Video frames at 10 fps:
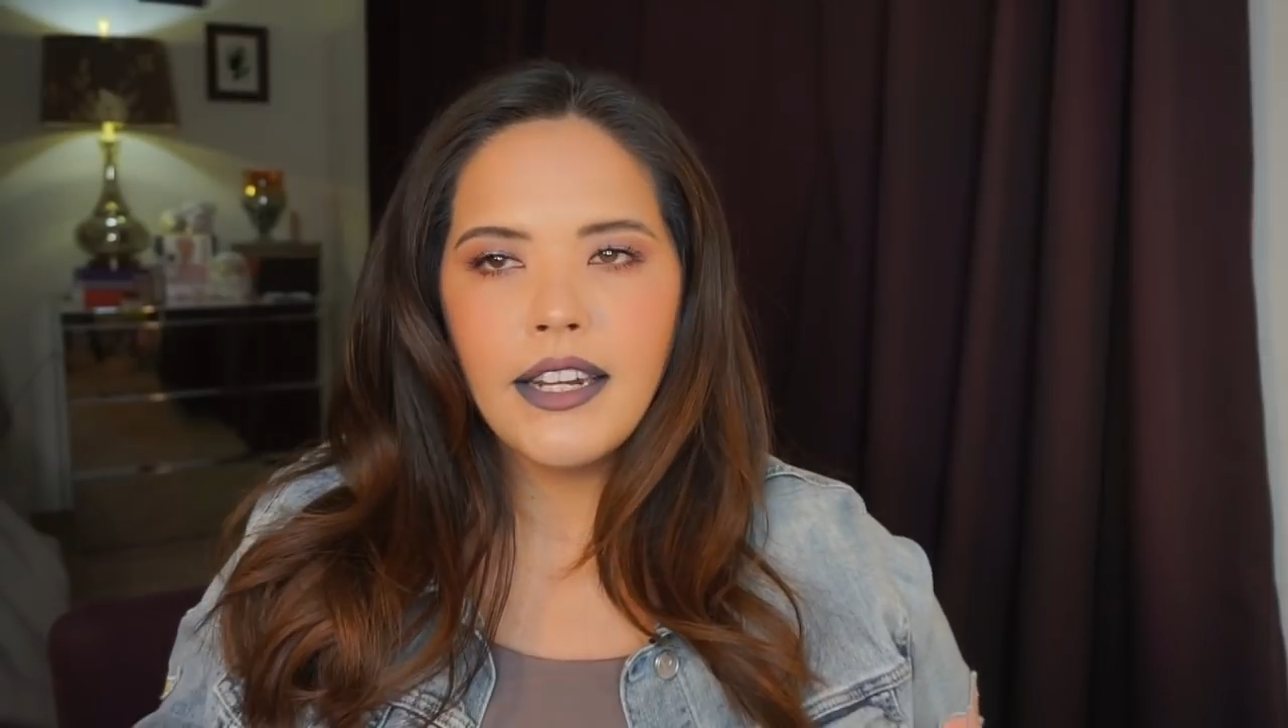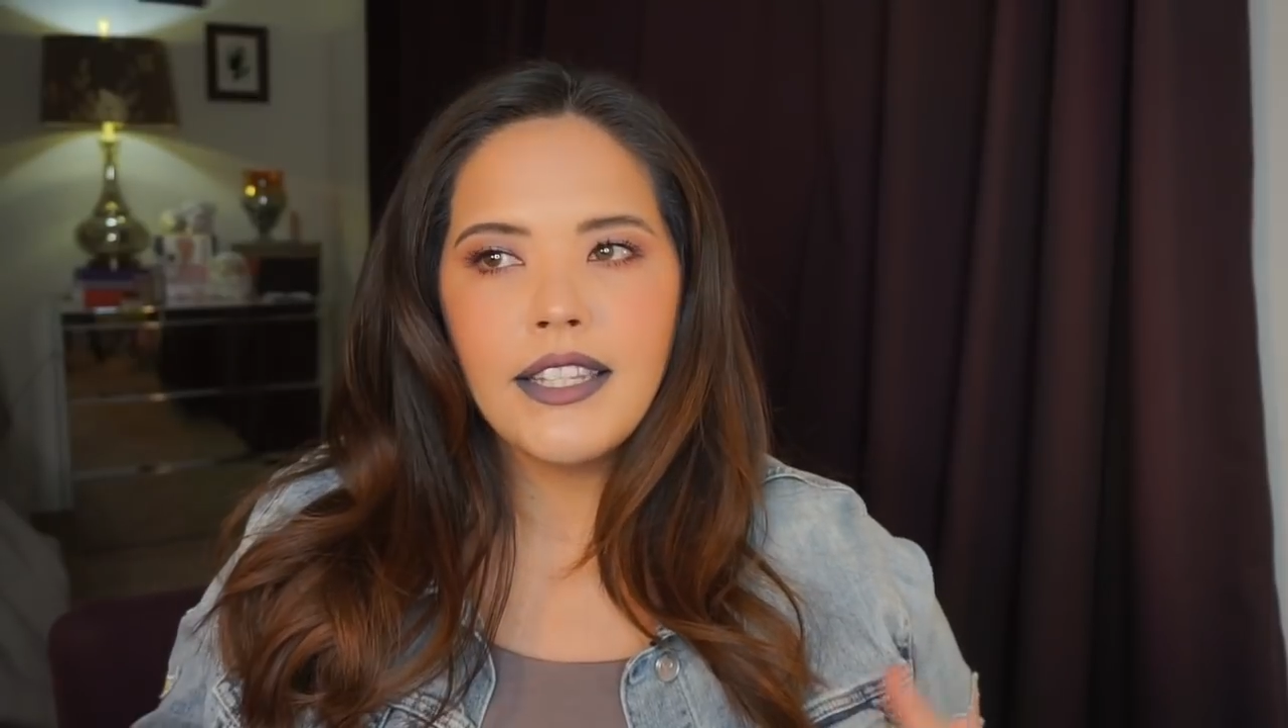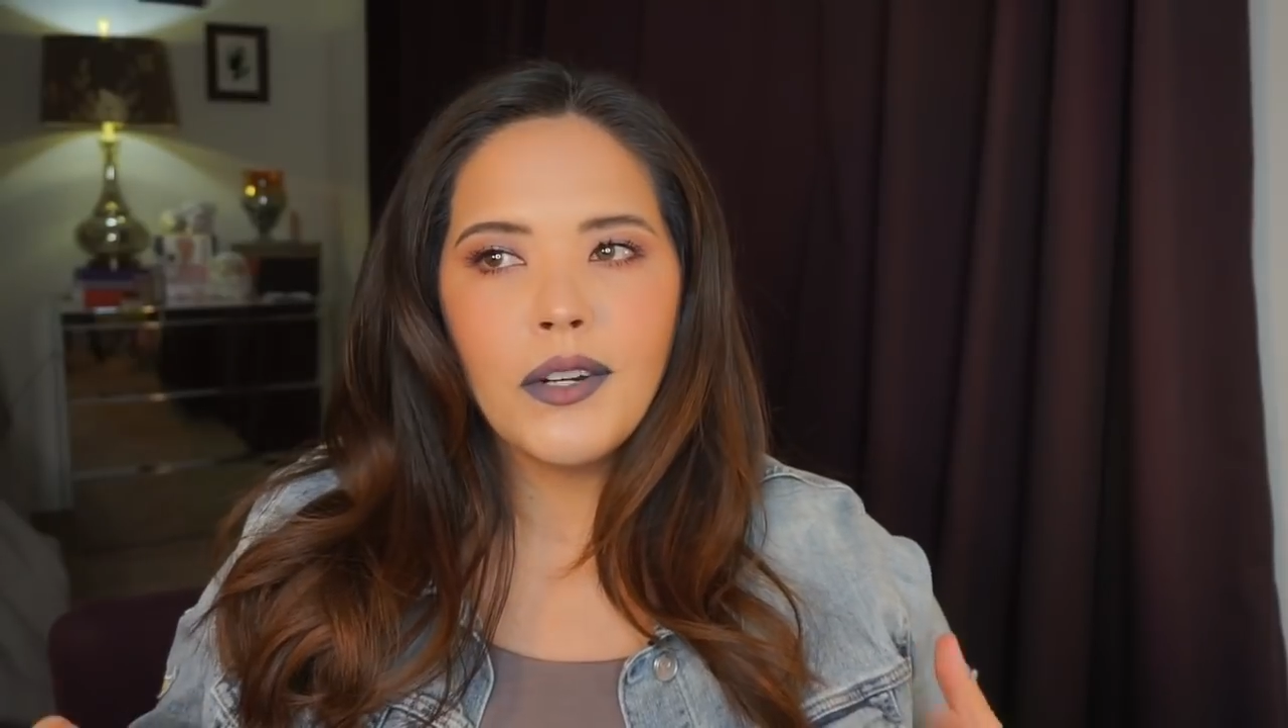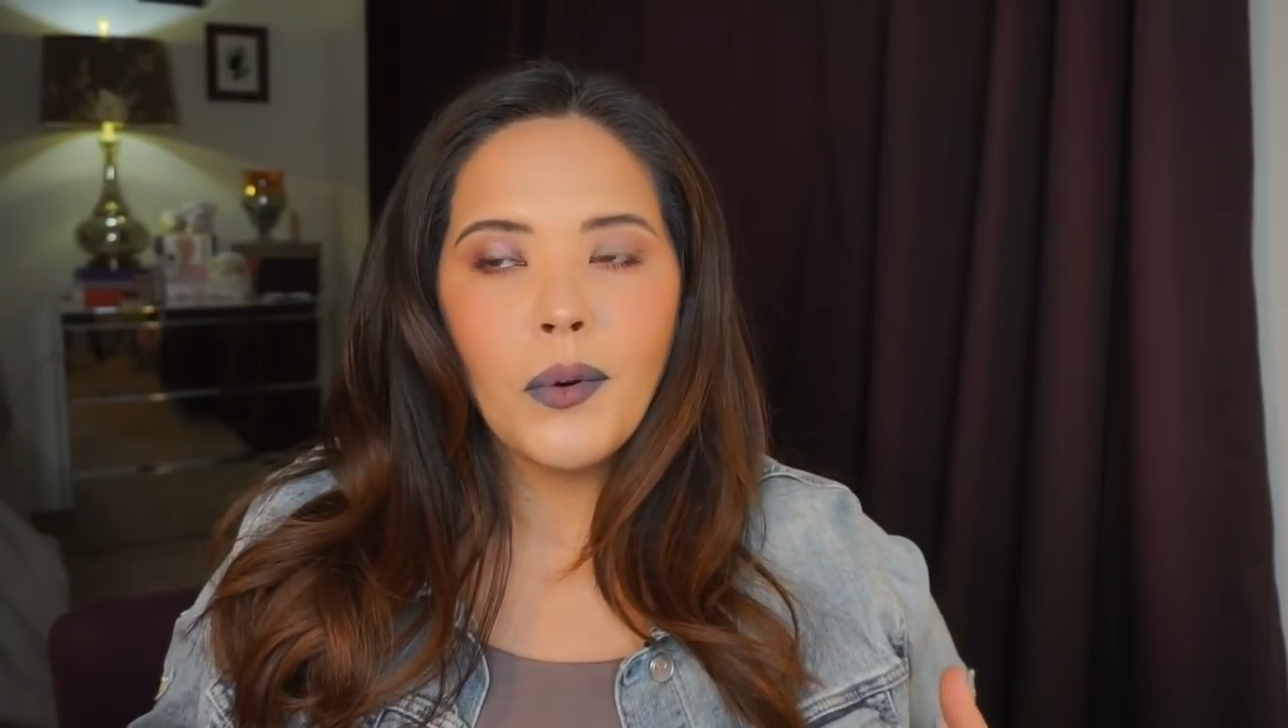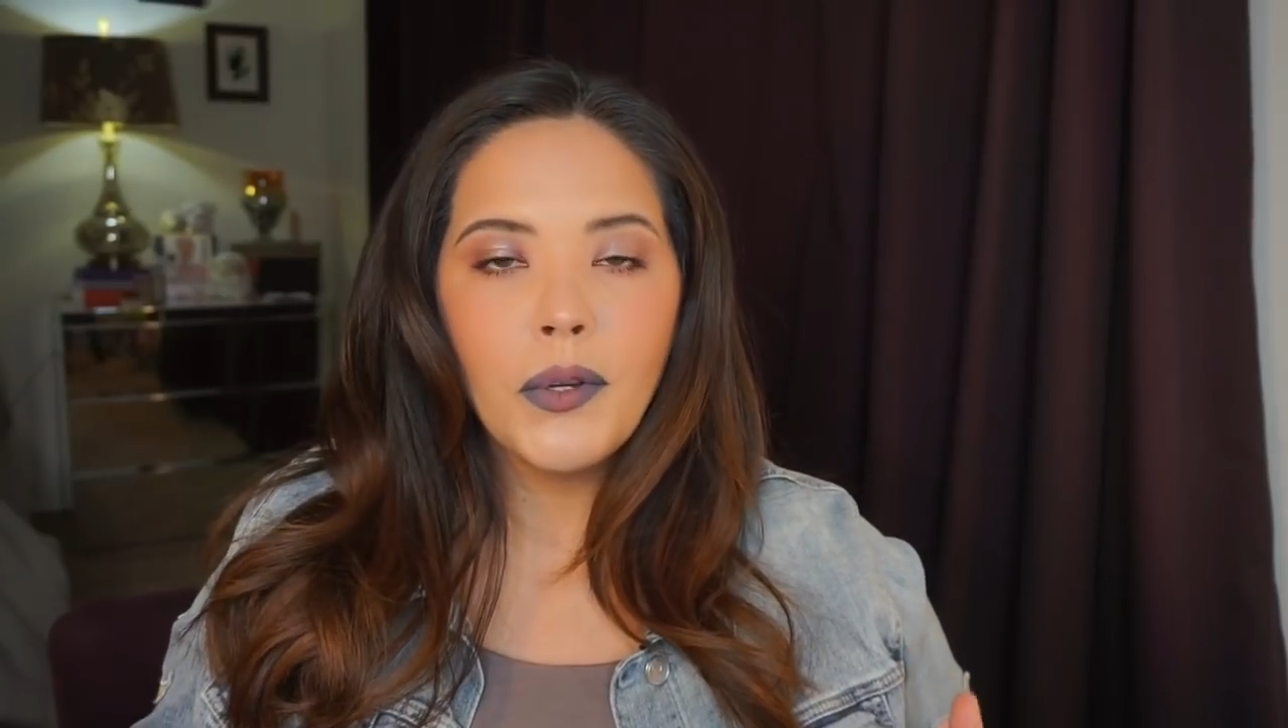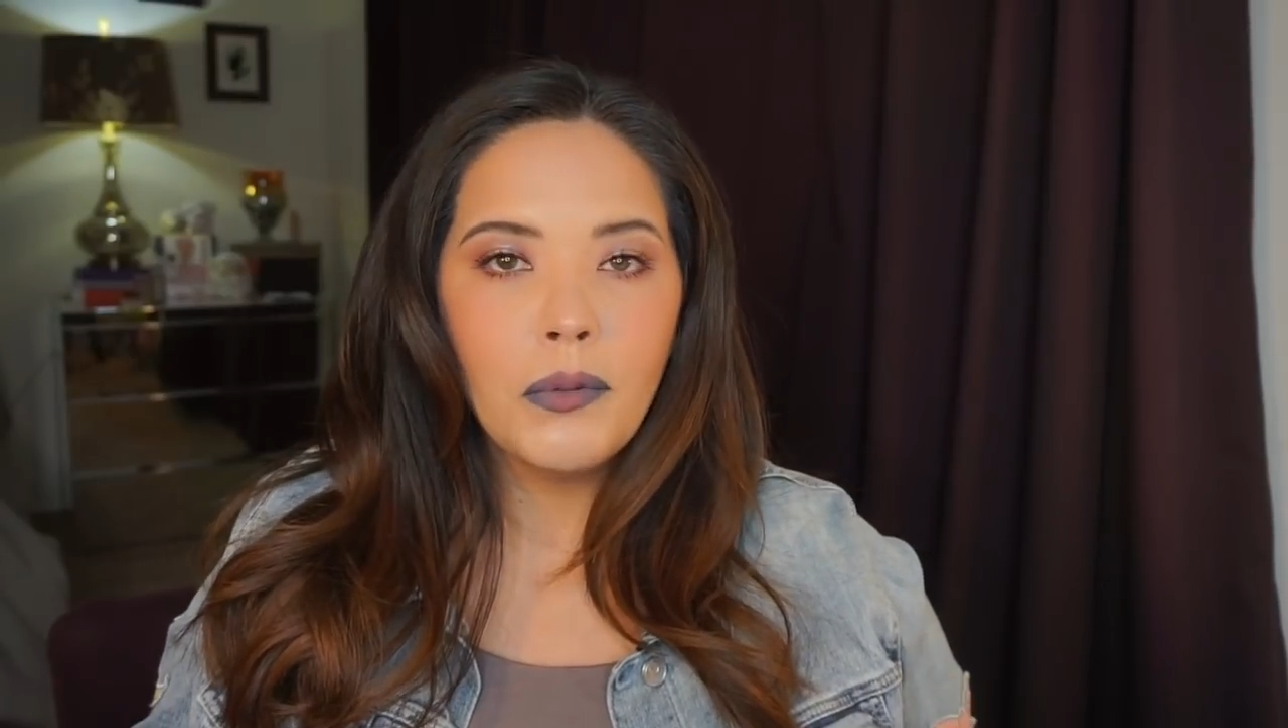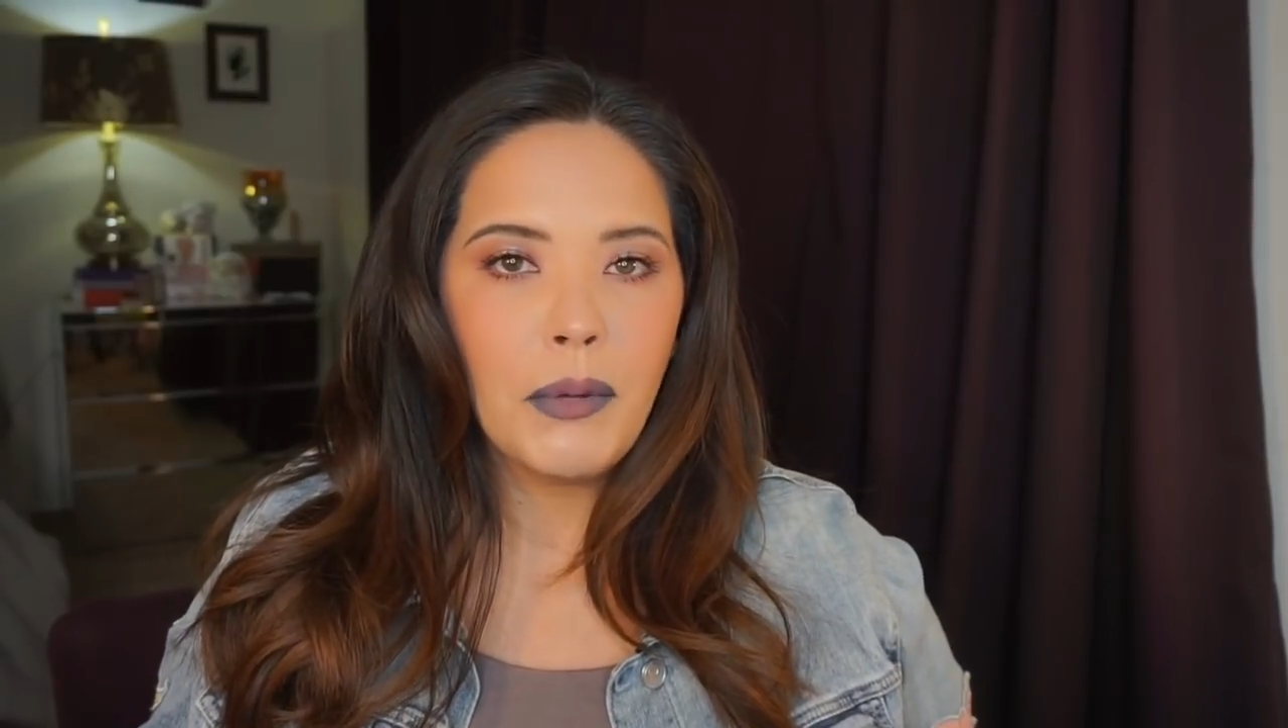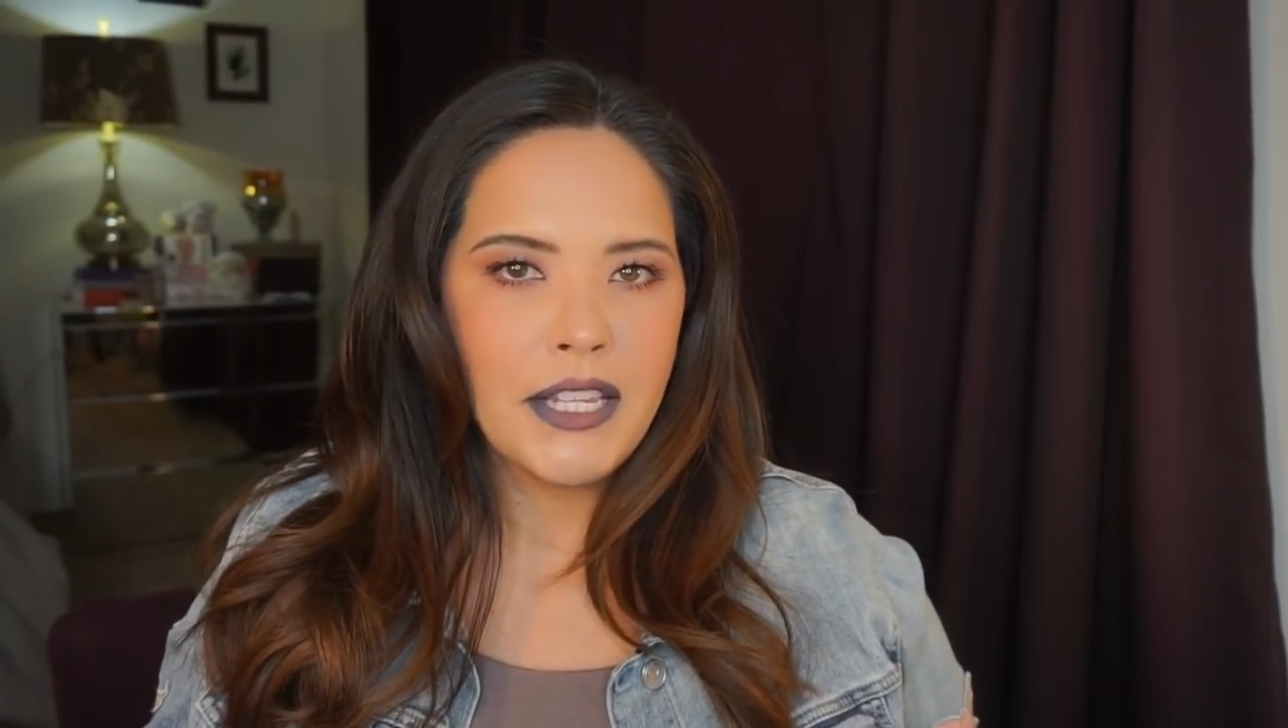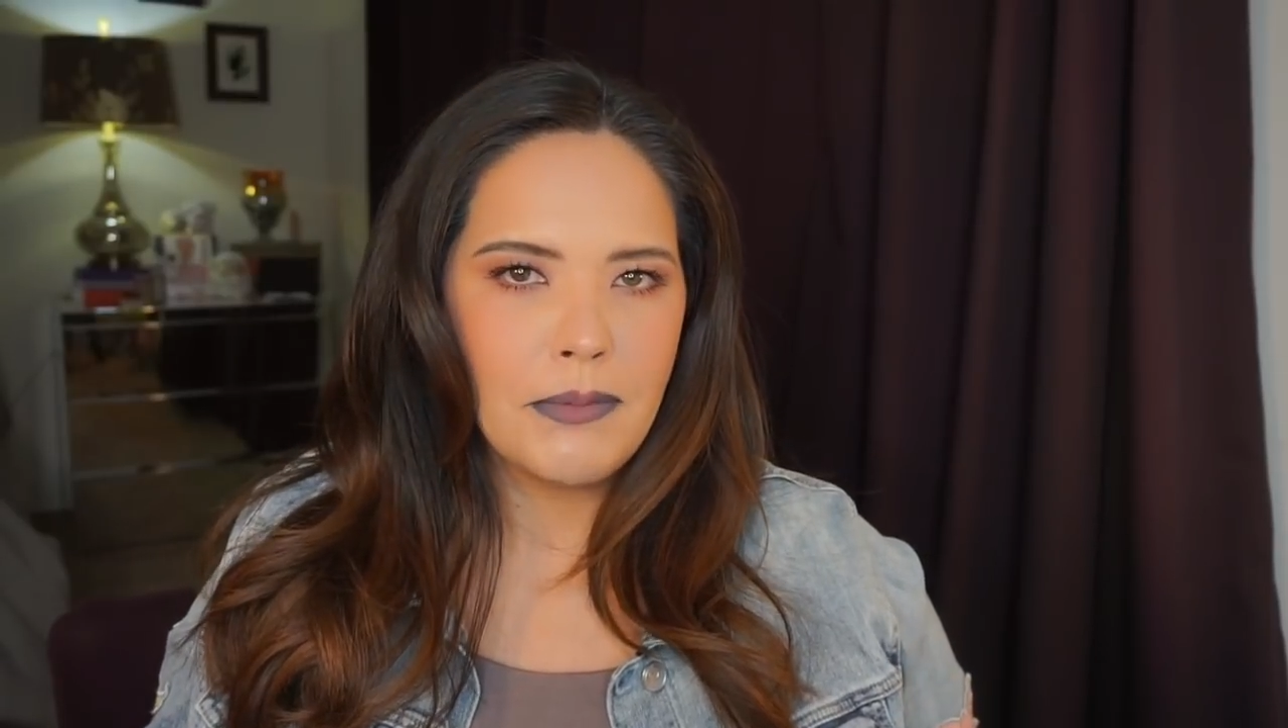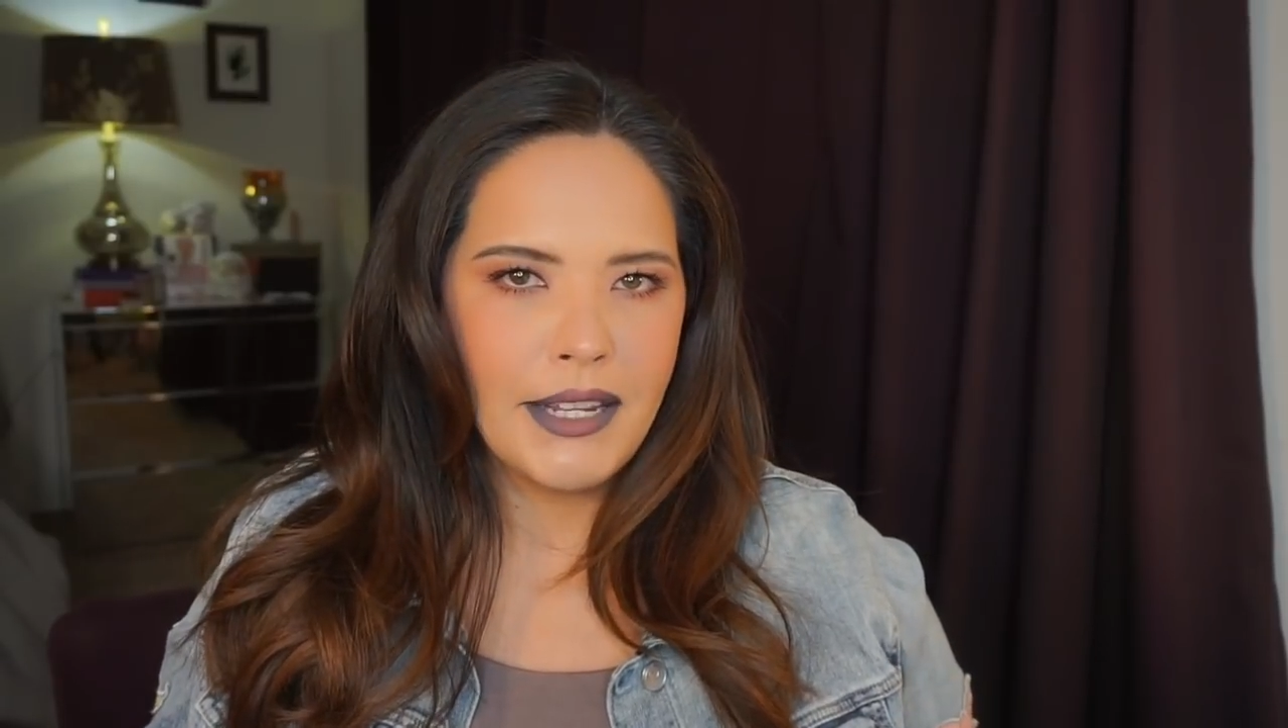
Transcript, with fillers: It is an oil-based